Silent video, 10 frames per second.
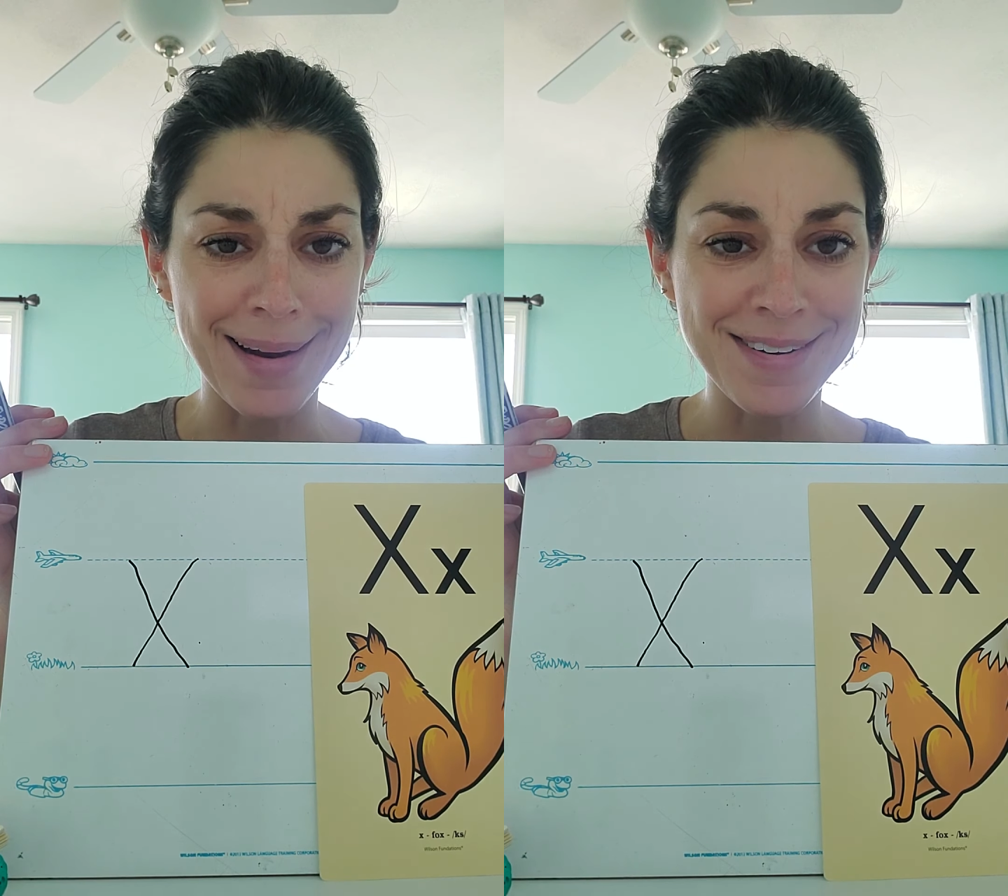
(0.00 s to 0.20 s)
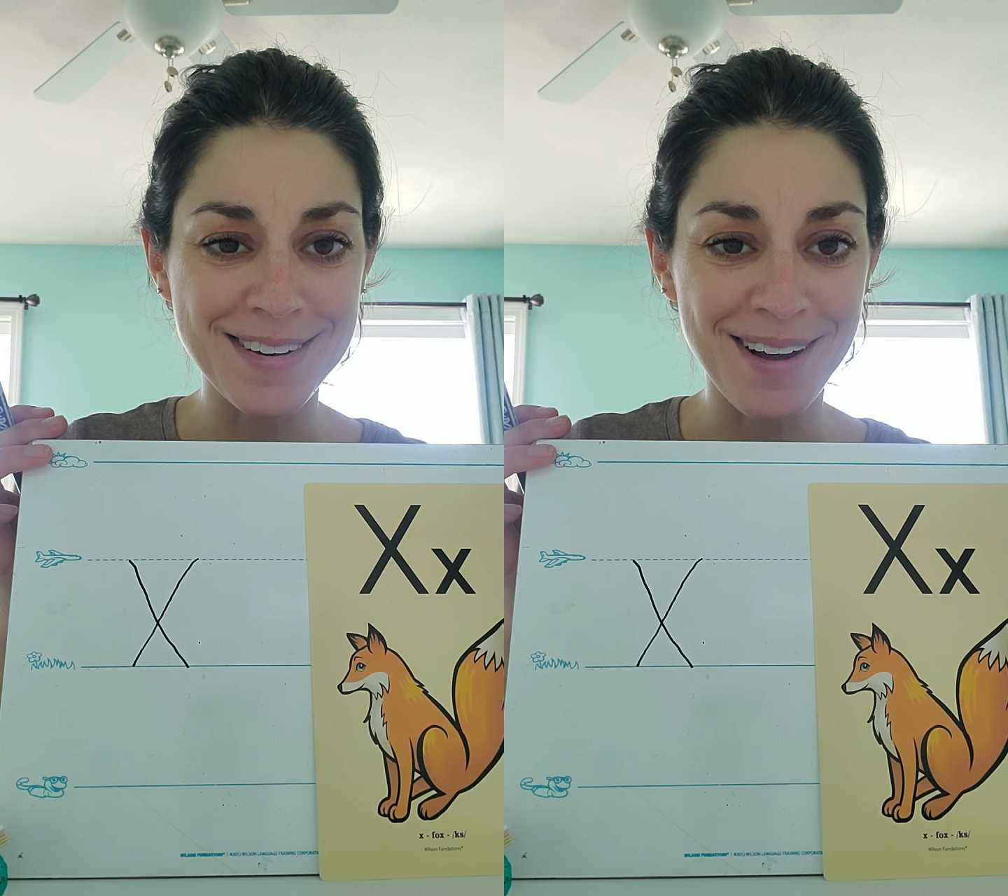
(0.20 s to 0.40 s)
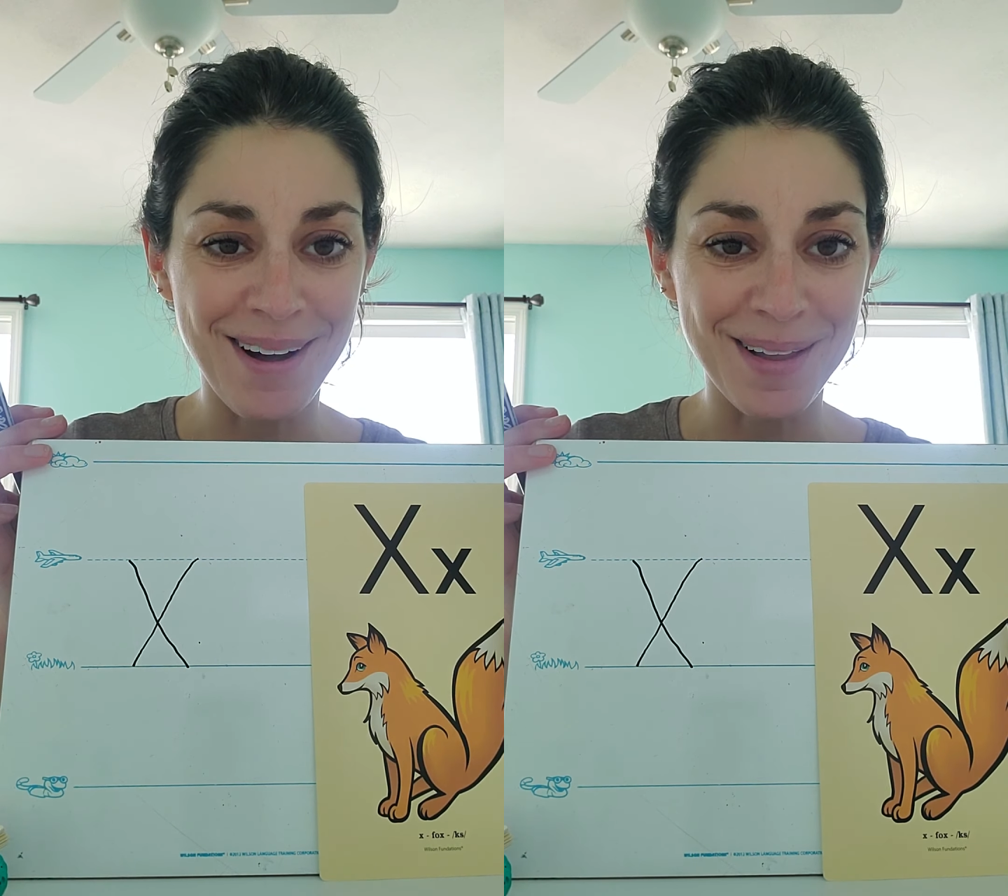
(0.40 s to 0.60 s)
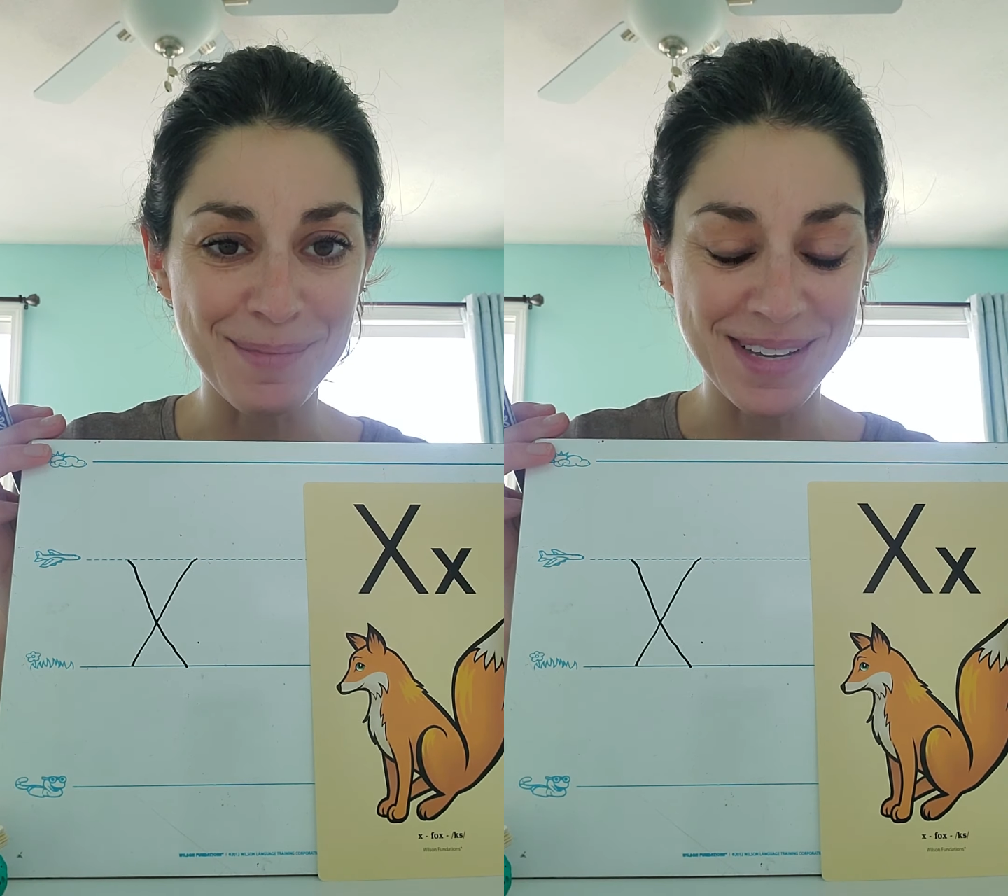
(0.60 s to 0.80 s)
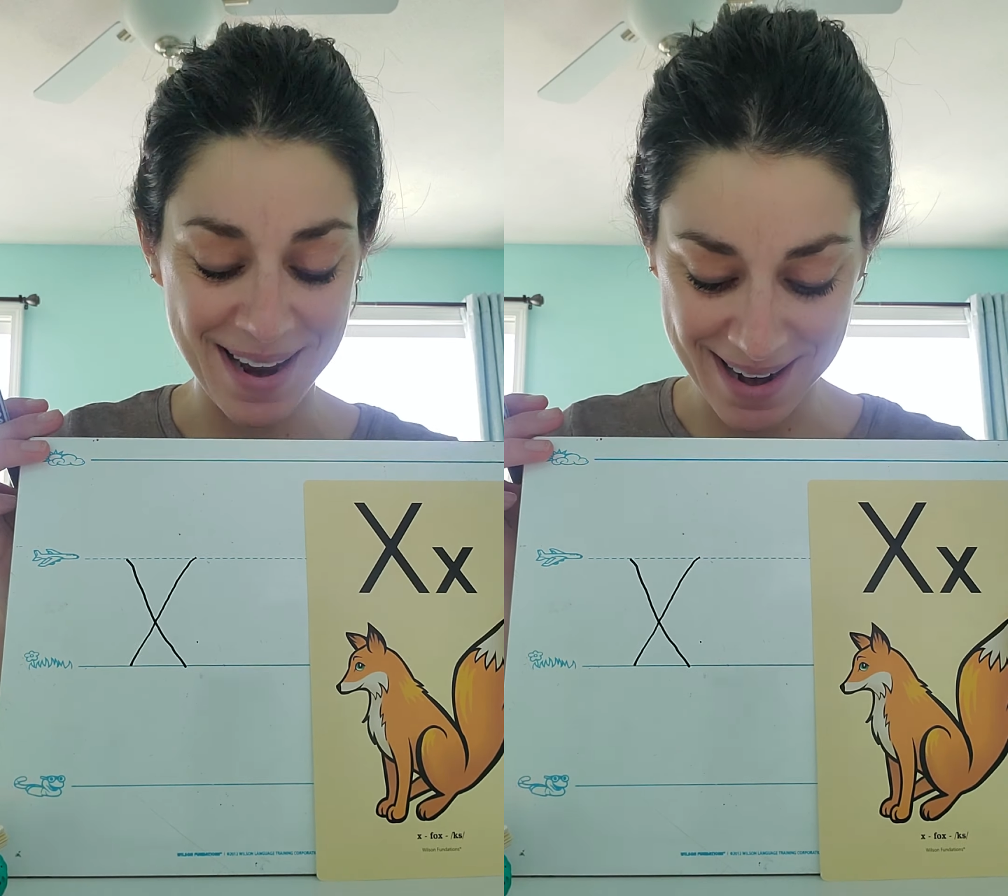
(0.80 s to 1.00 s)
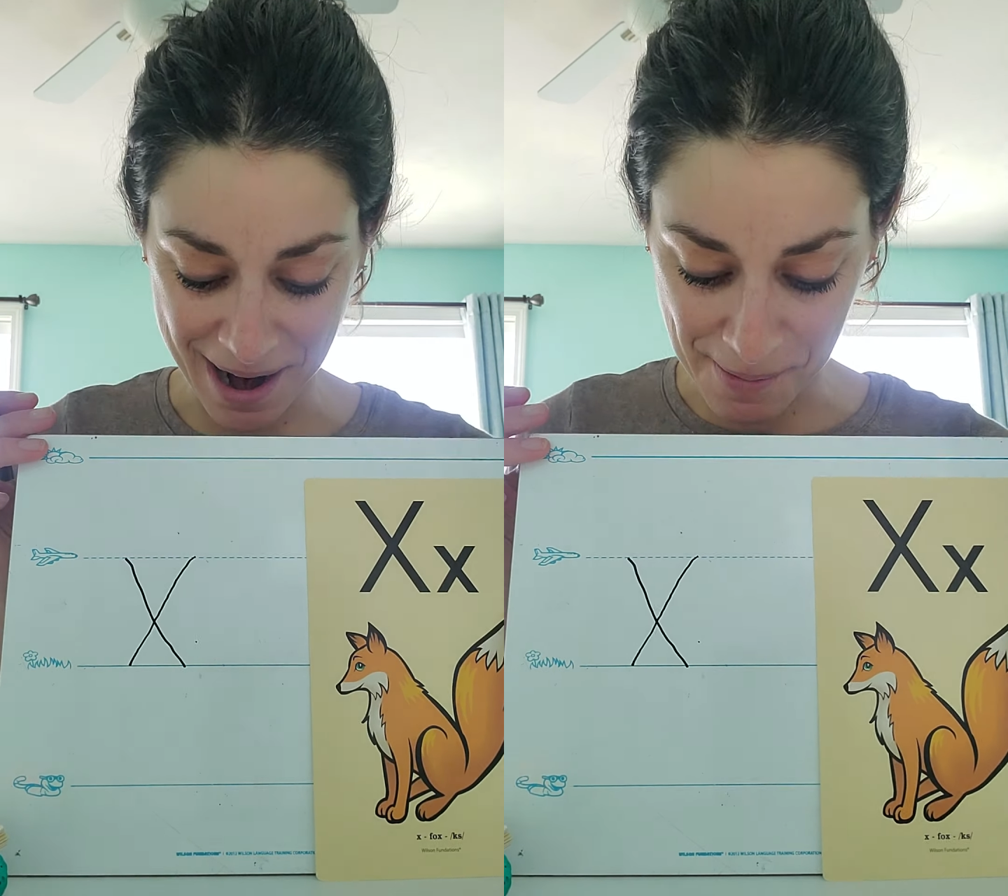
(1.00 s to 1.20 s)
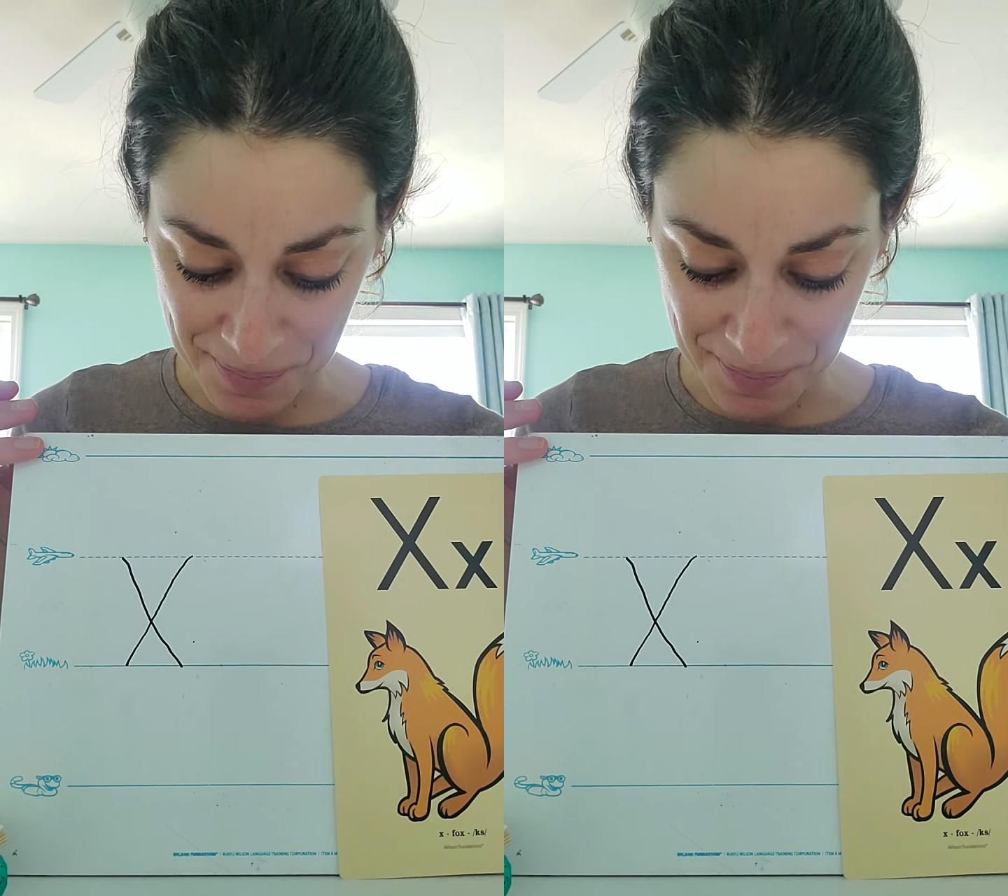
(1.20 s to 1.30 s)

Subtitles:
I did it all upside down.